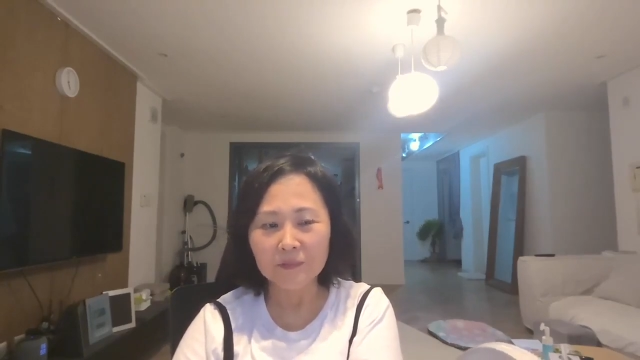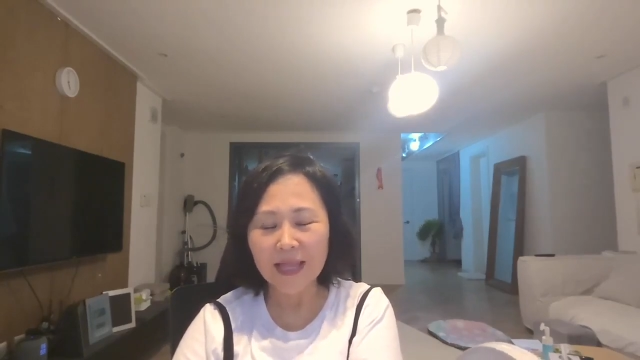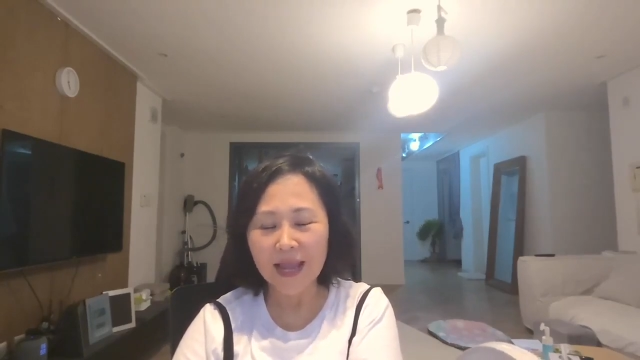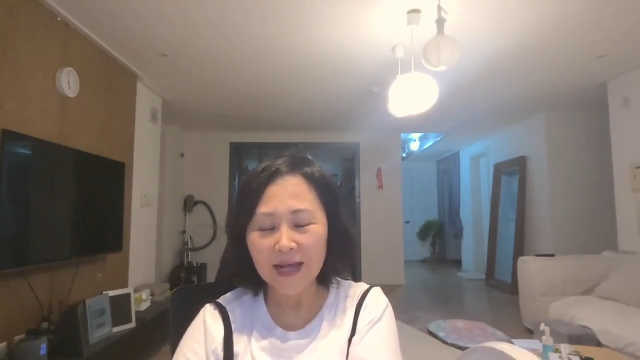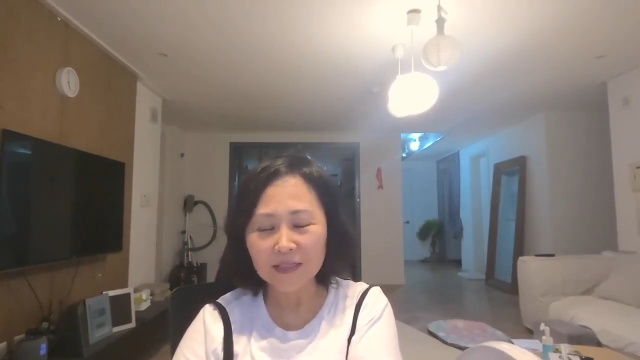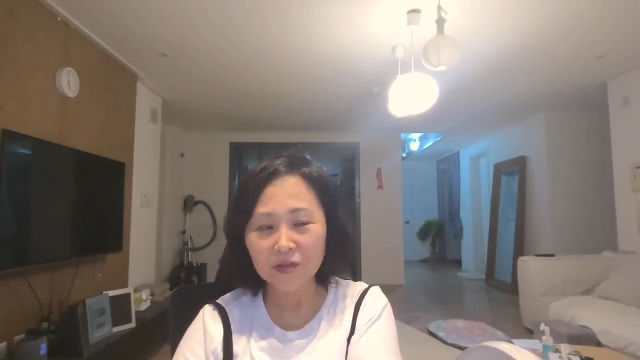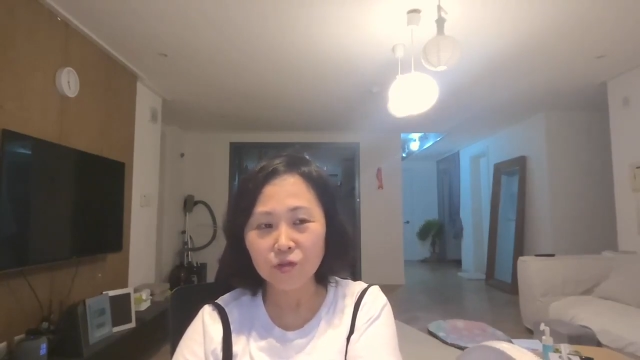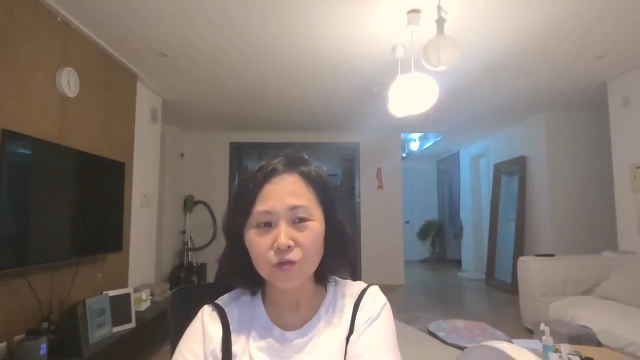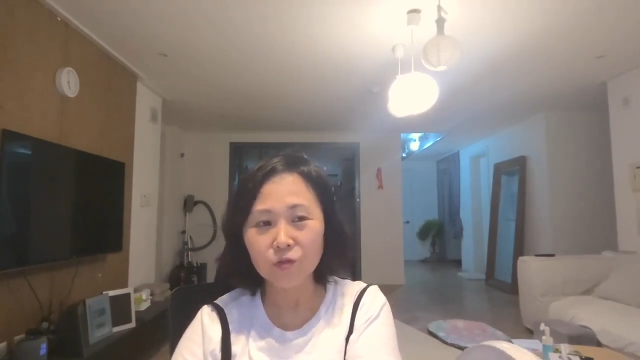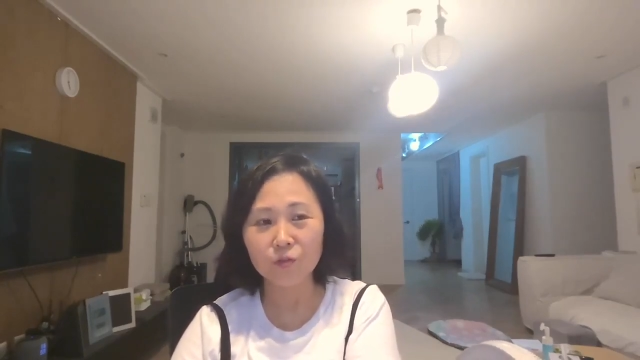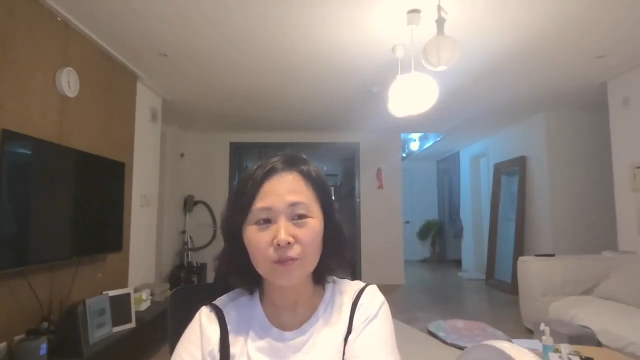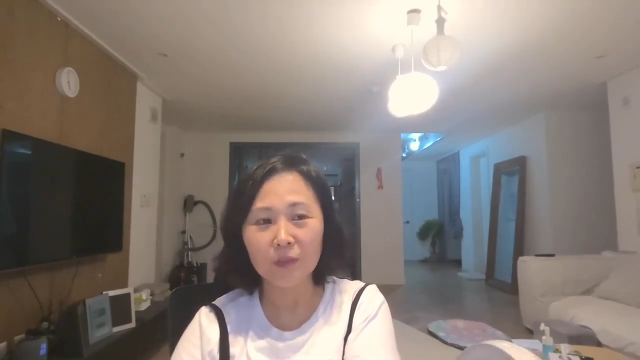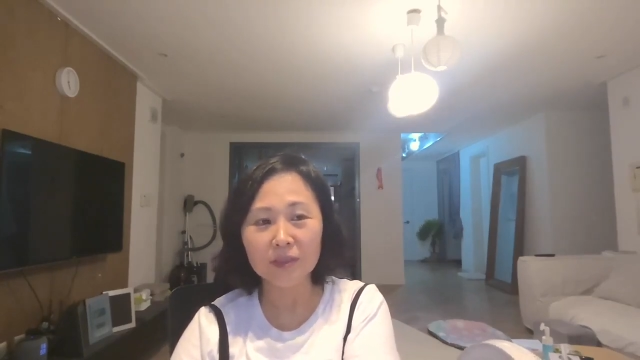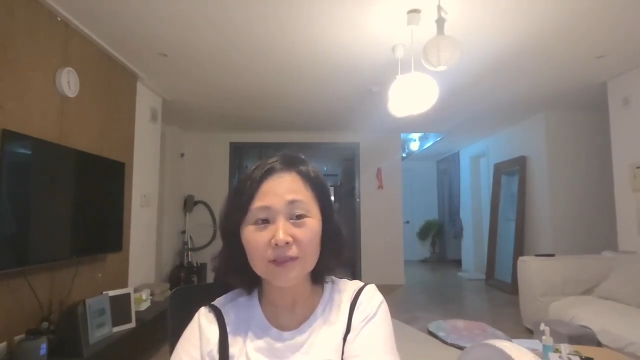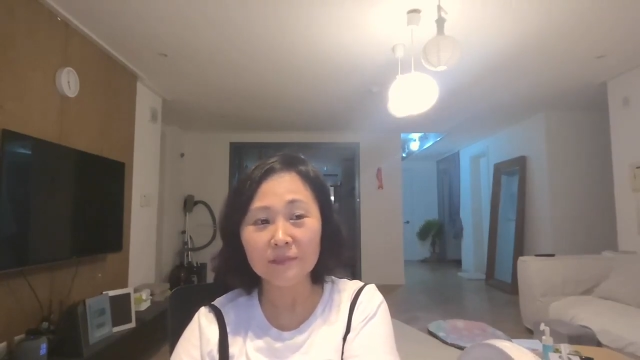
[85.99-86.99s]
from text
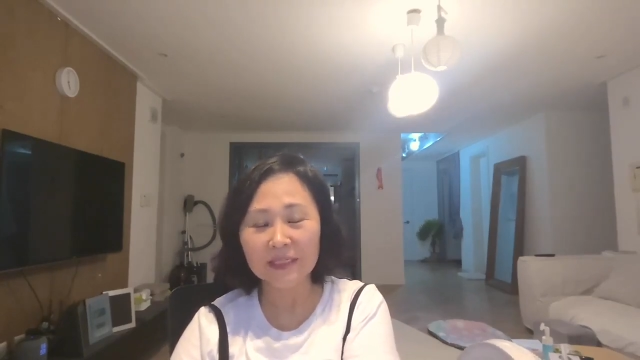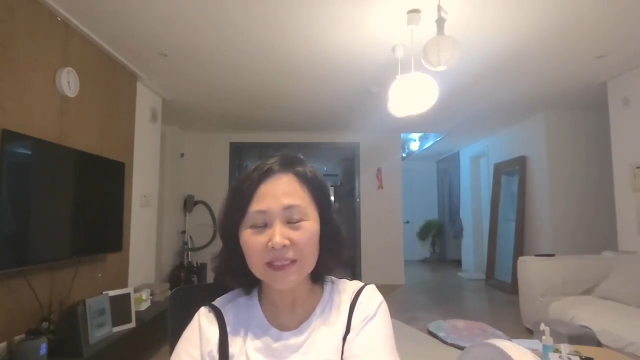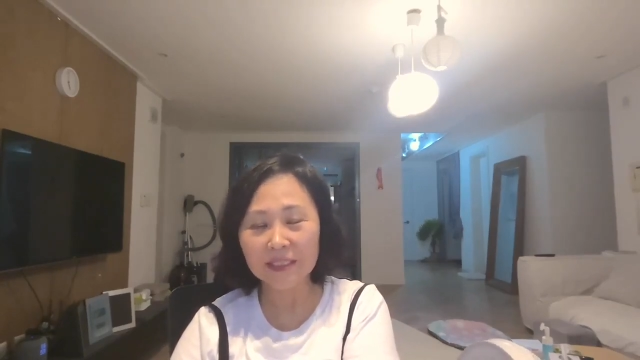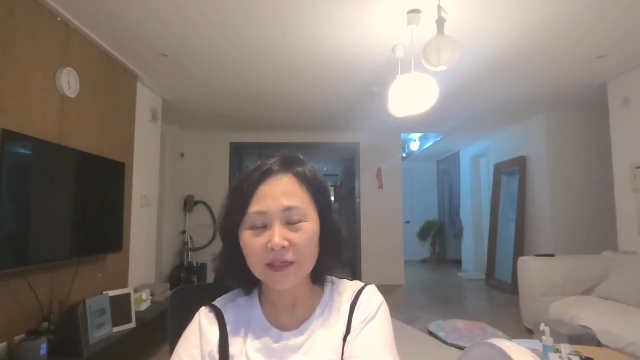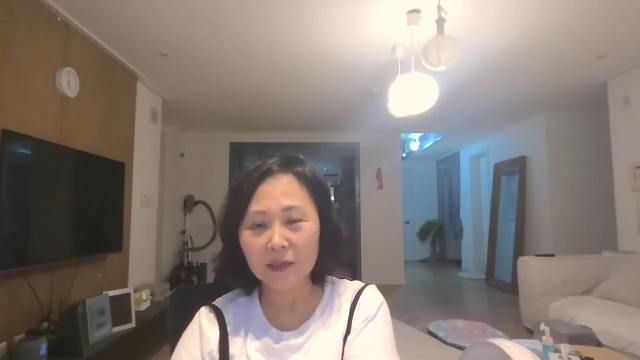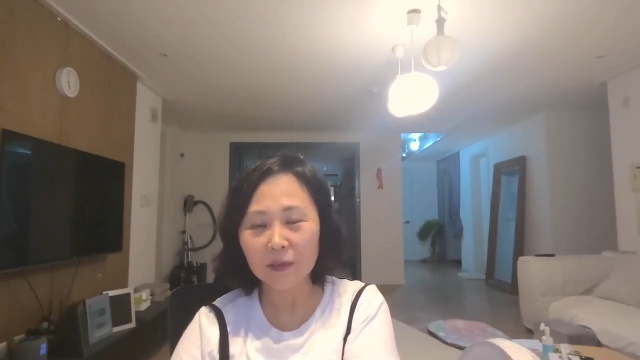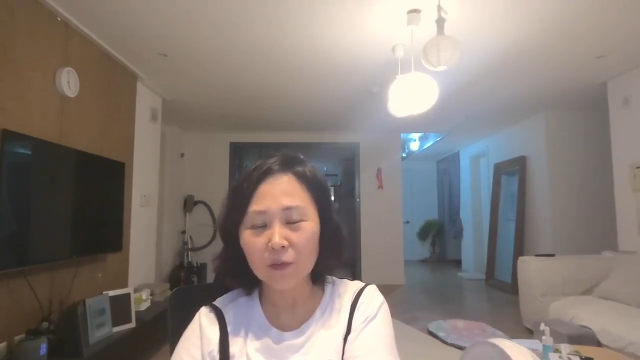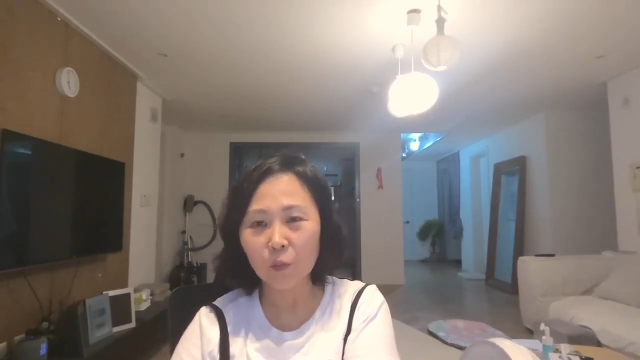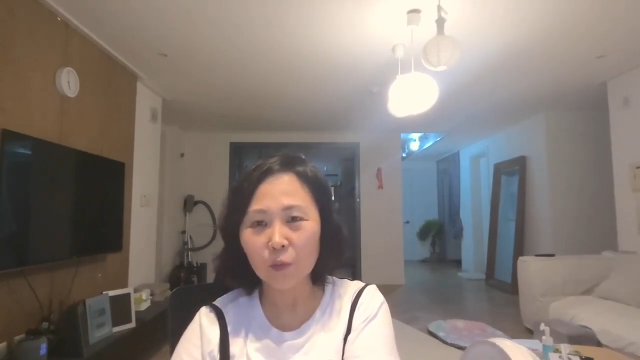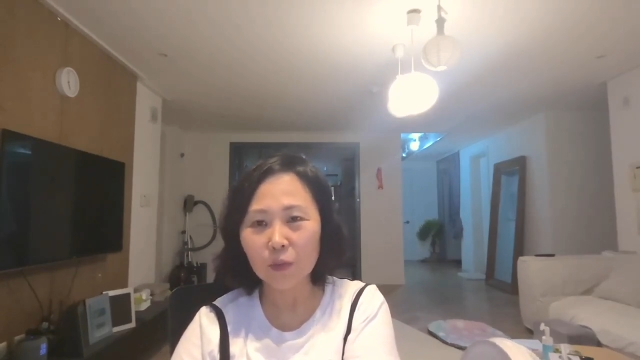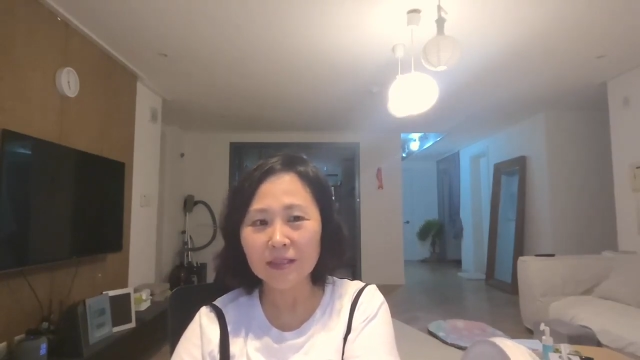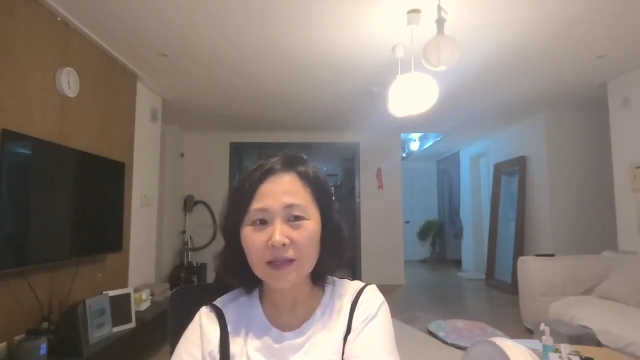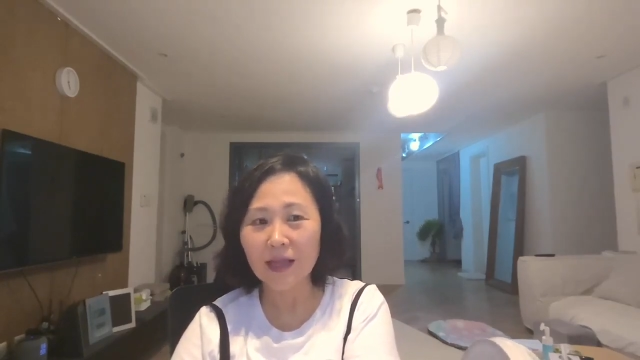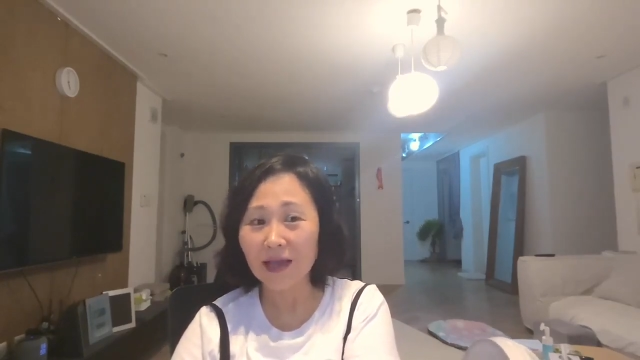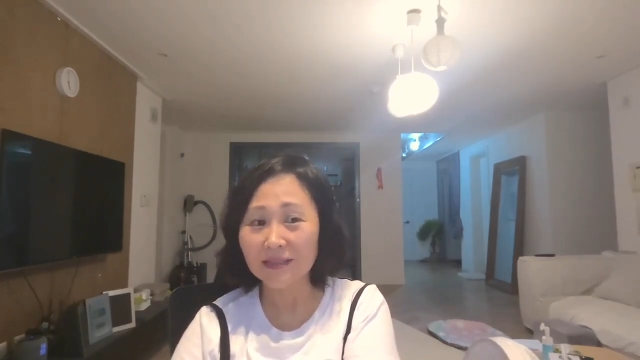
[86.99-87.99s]
to multimedia
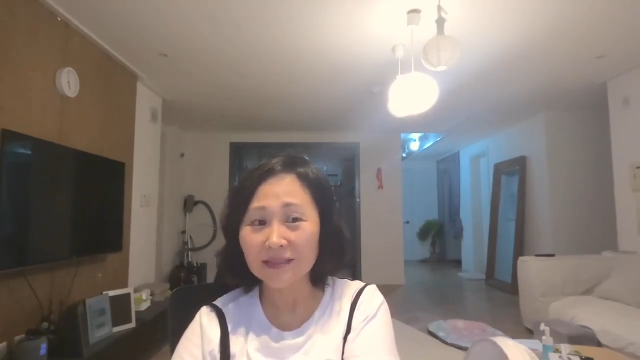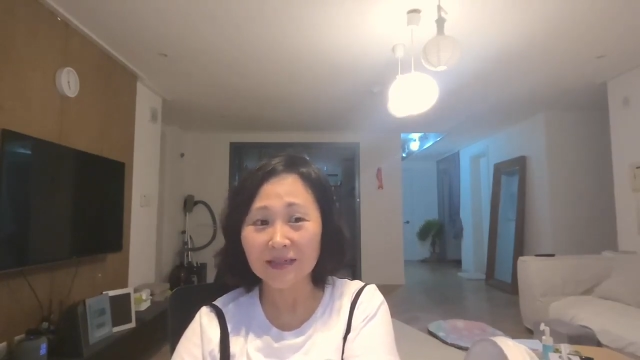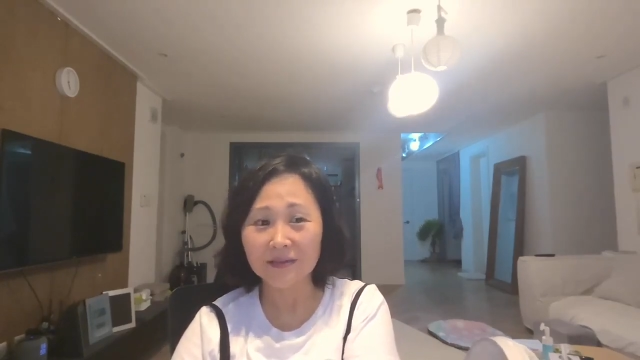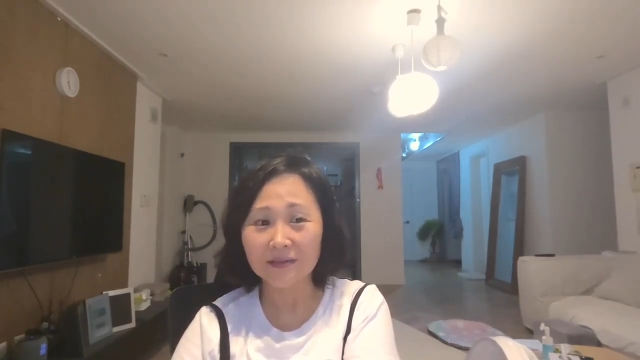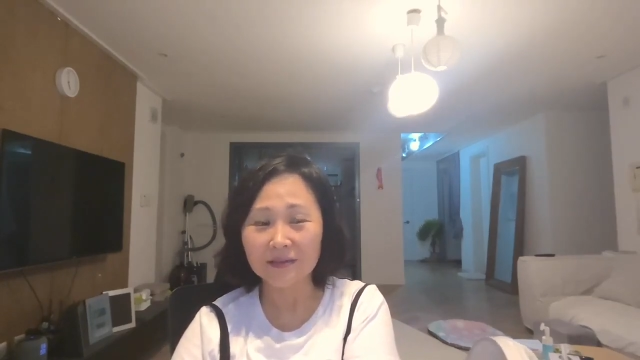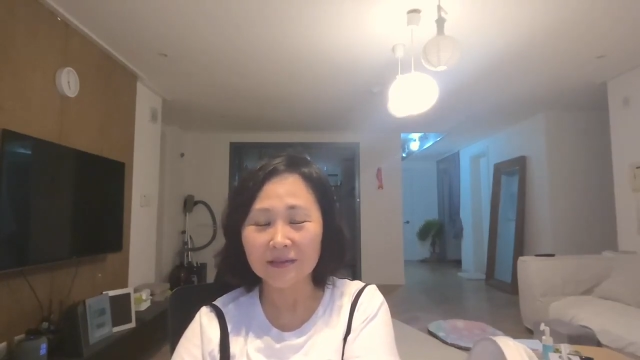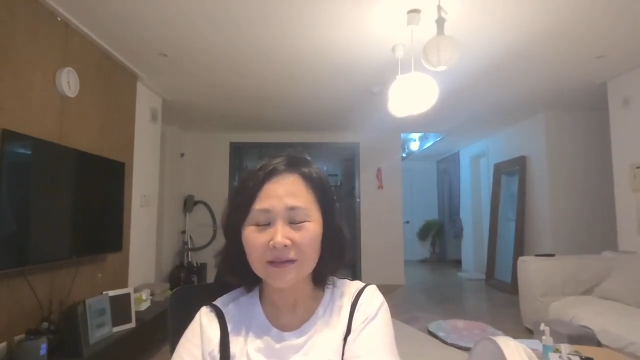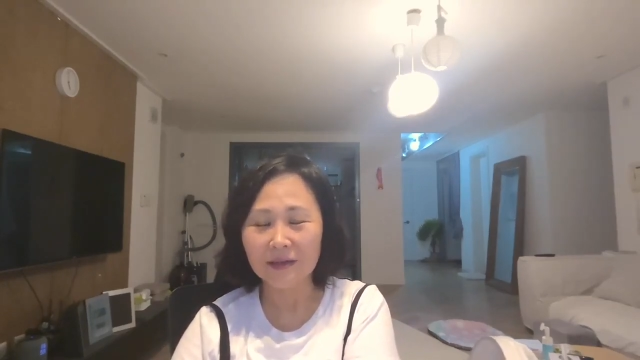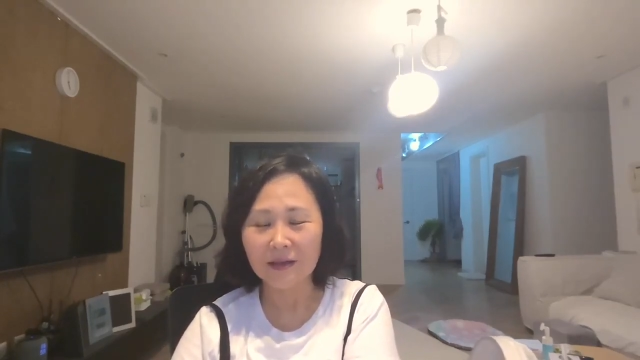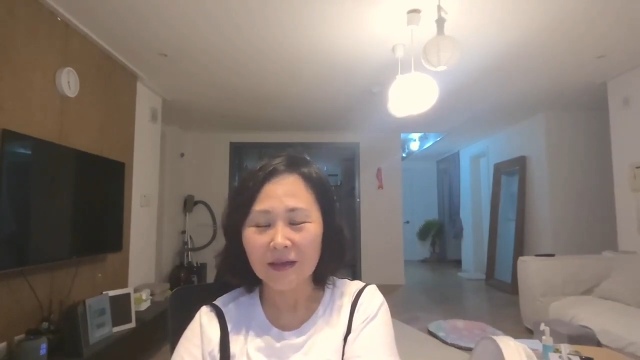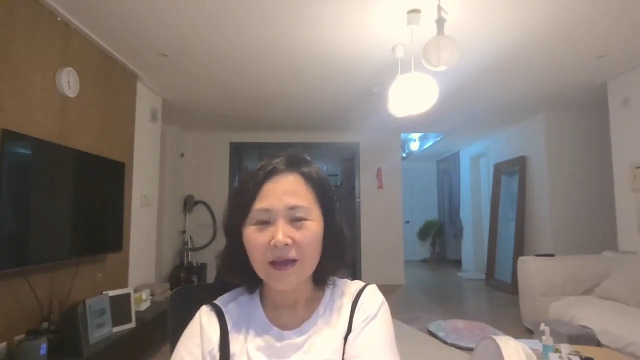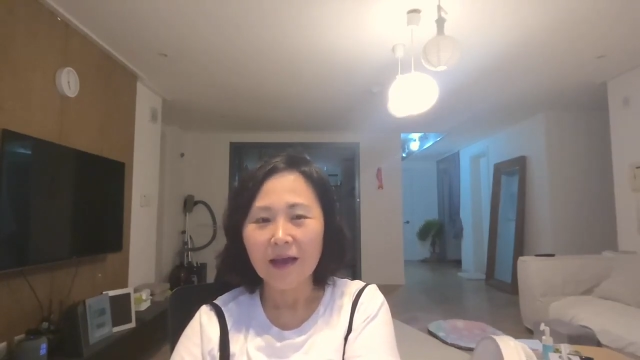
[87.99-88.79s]
was excellent.